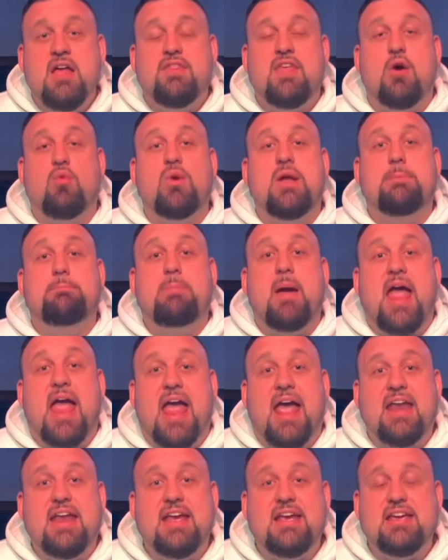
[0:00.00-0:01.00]
that we
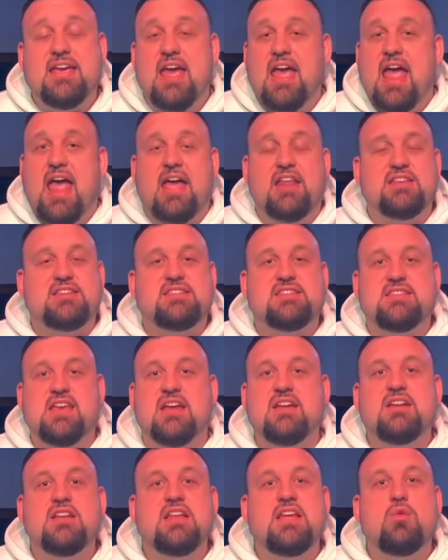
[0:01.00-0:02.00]
panic and
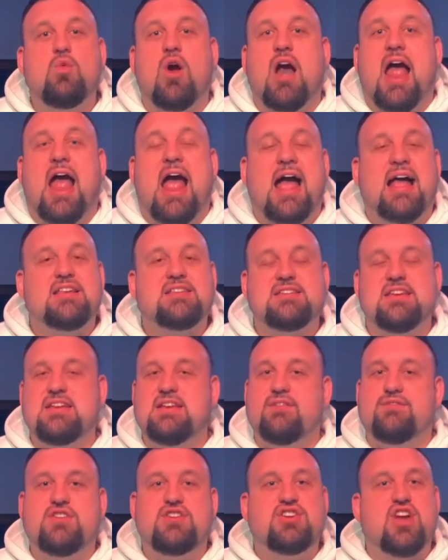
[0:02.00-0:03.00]
suddenly we're
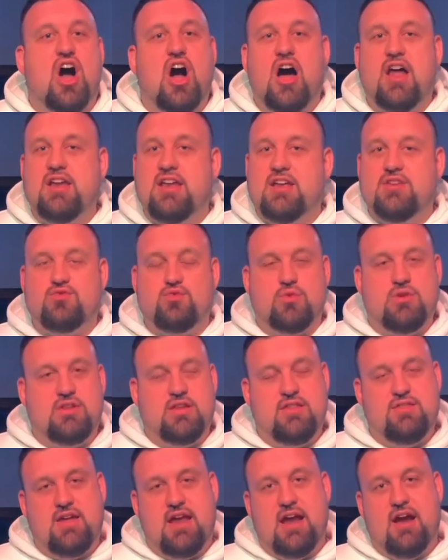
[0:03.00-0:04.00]
asking if God is
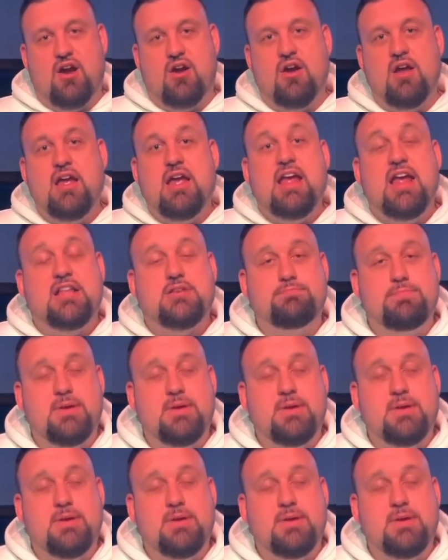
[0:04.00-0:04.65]
really there. It's